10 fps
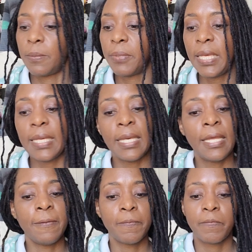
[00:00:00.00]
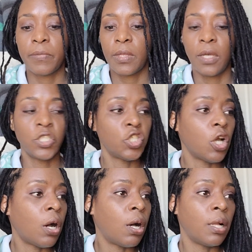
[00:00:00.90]
blanket, a
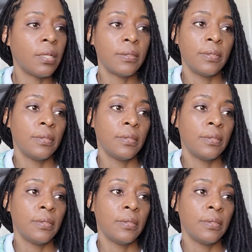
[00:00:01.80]
shawl,